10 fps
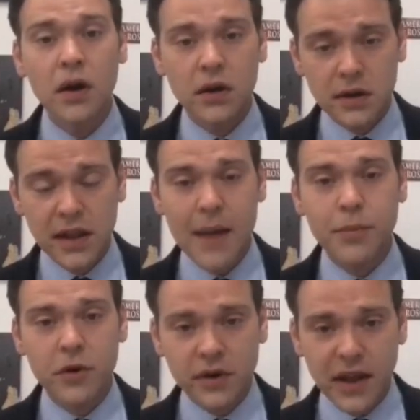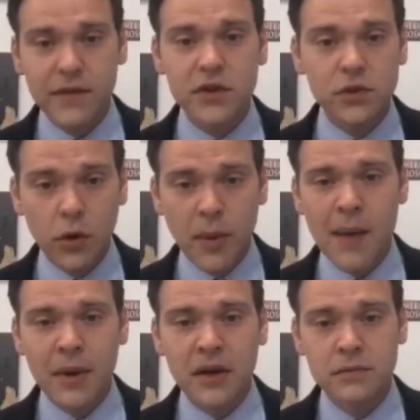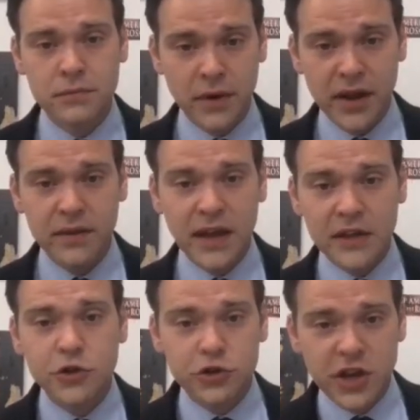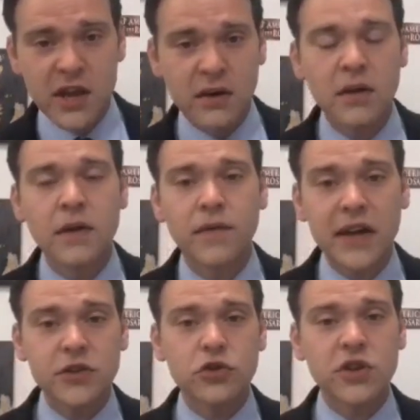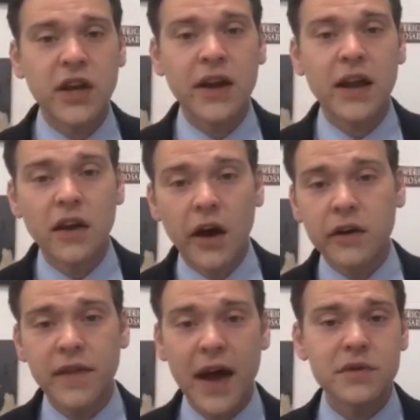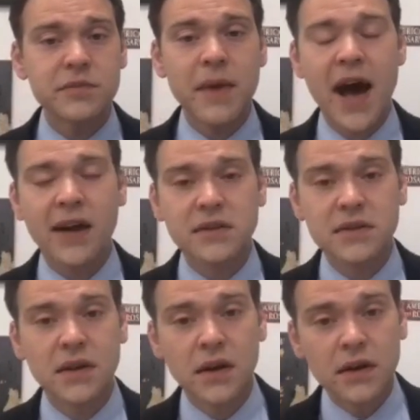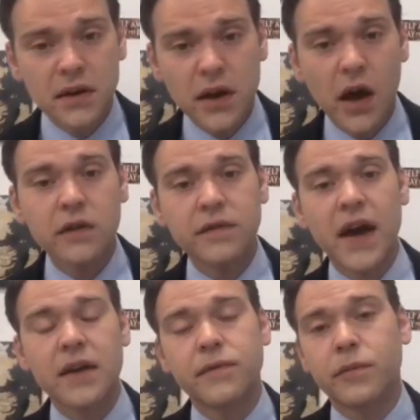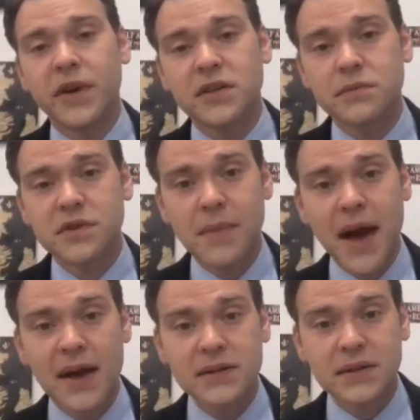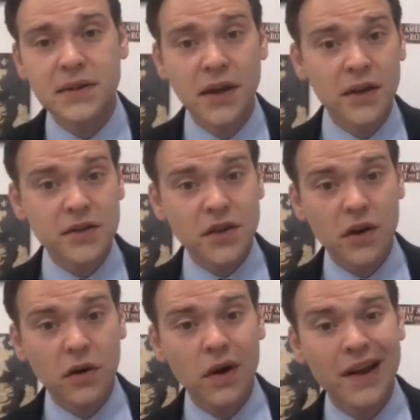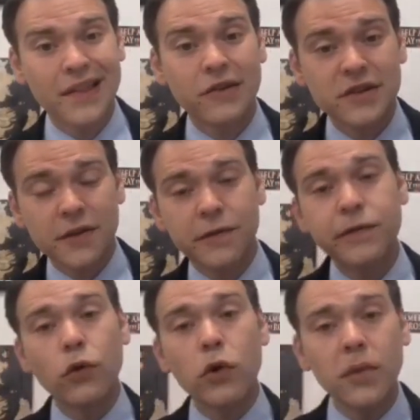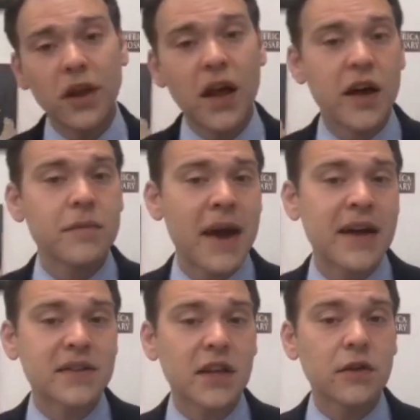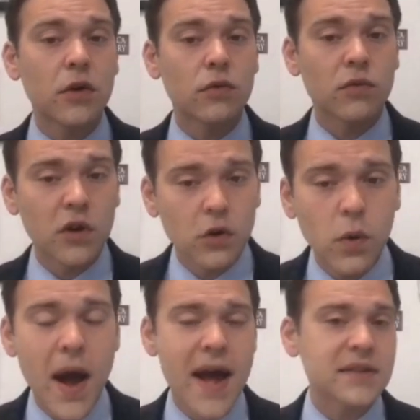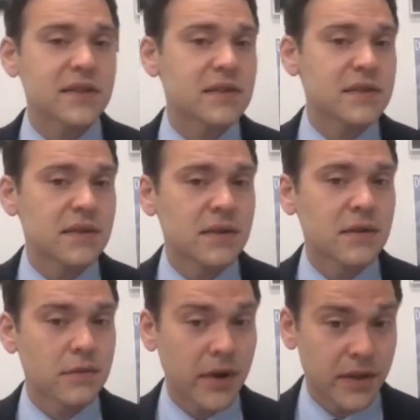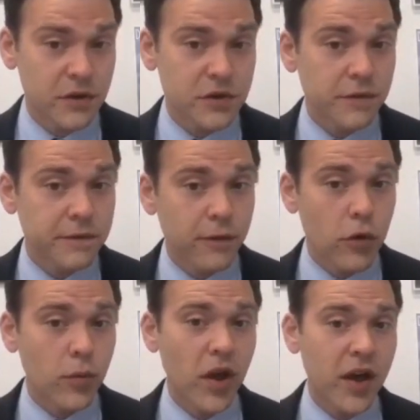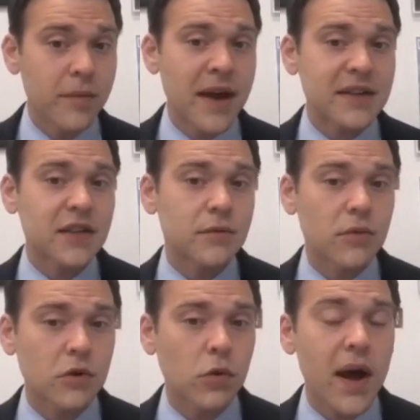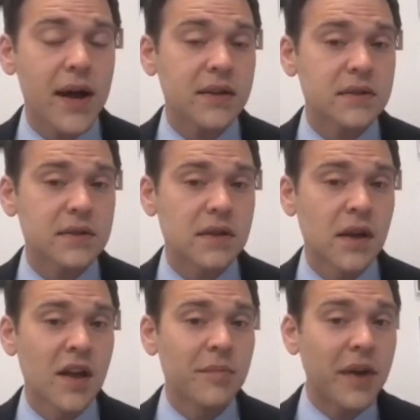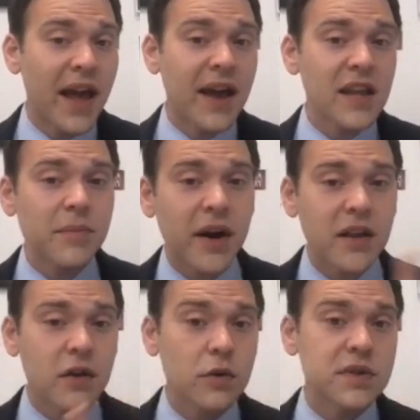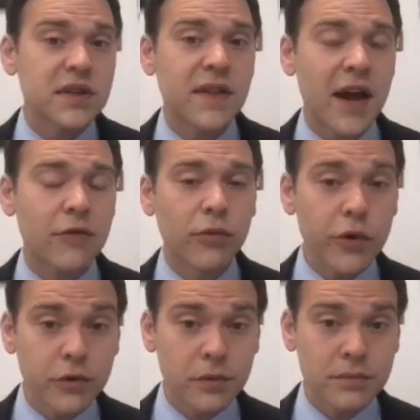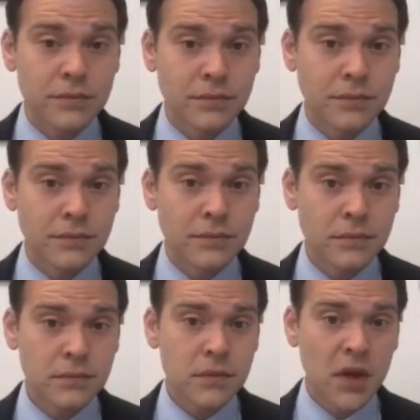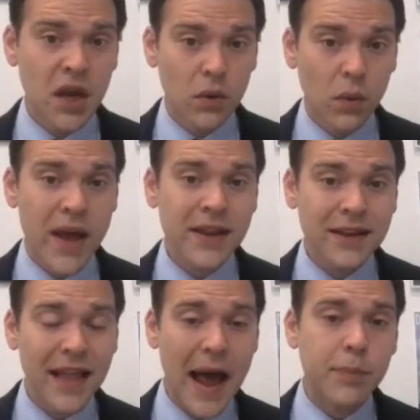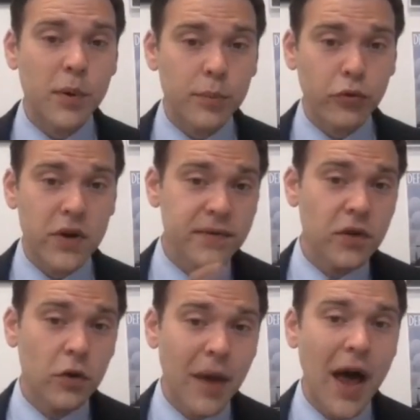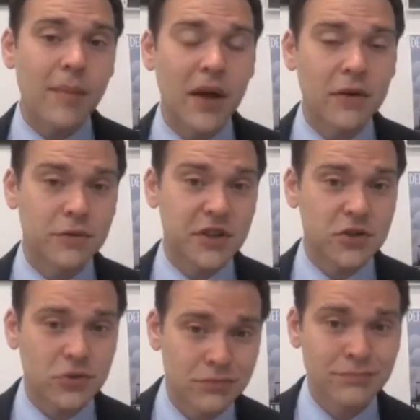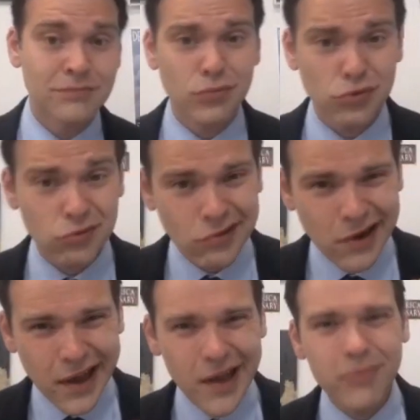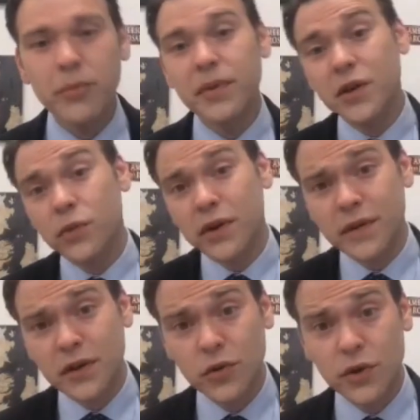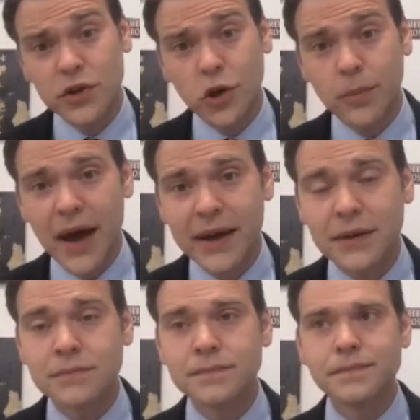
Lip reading: Clapper gave it to Obama, right? That's your chain. That's your chain. And none of that was masked. None of that information was masked. So there's the formal unmasking requests, right? Those are the formal unmasking requests. But anybody who was in that room when Clapper briefed Obama, which probably would have included Joe Biden,